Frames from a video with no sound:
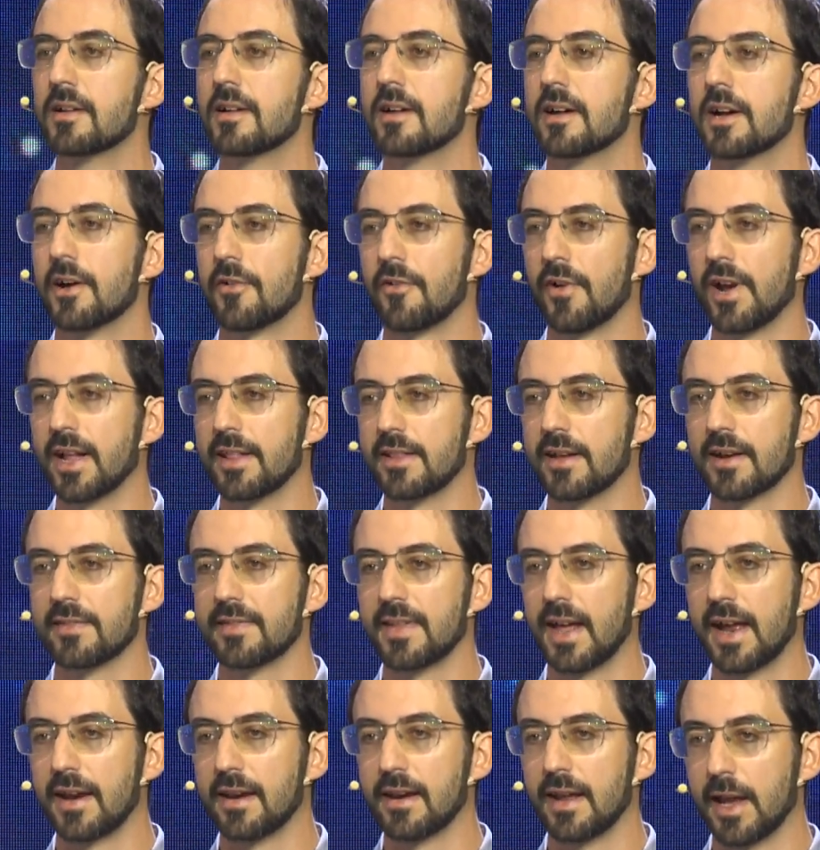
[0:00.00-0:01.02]
rather
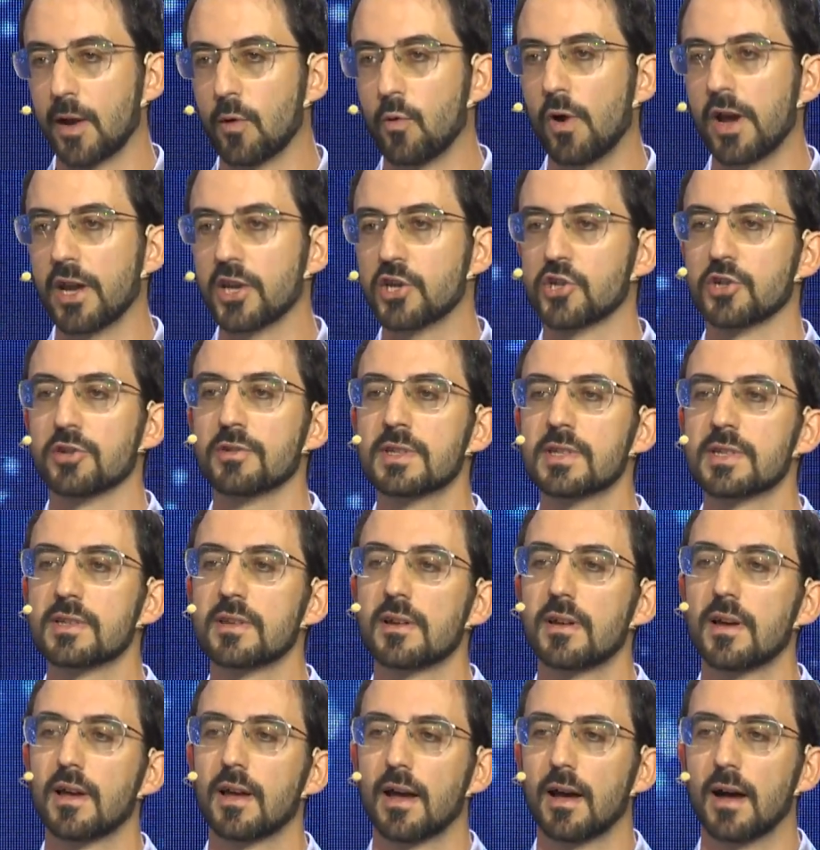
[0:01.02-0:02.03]
than equations,
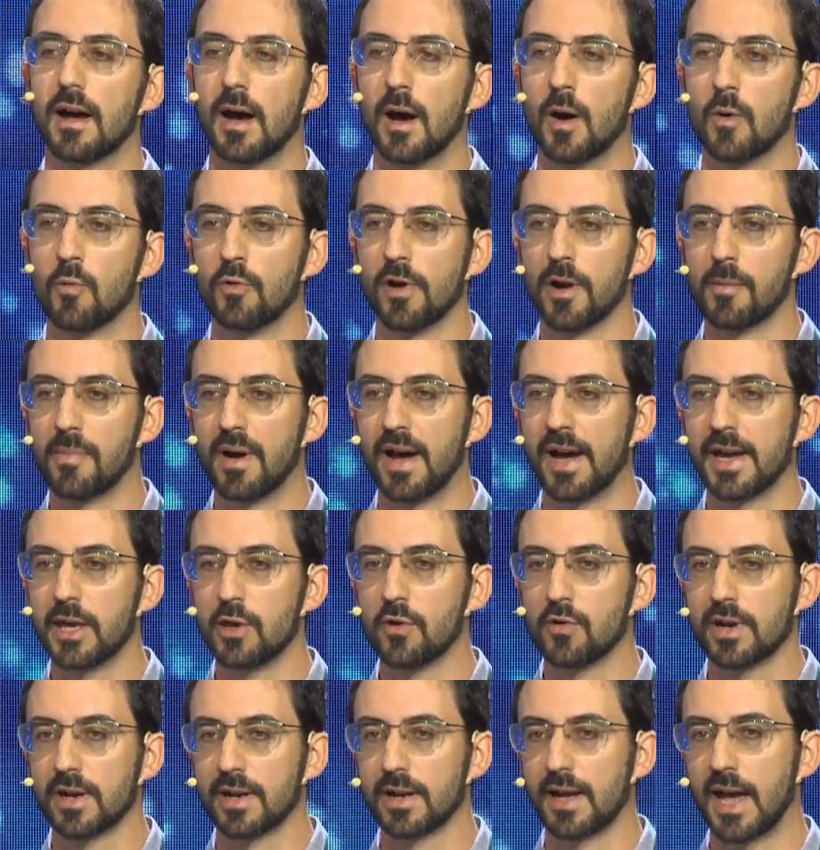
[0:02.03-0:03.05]
whereby
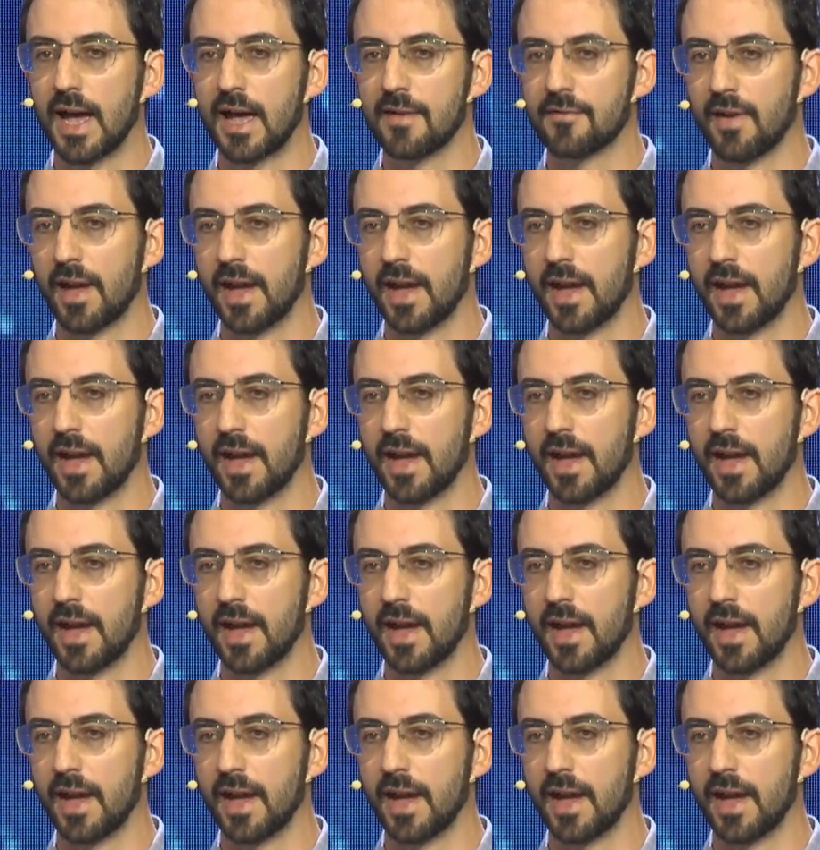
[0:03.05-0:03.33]
you can have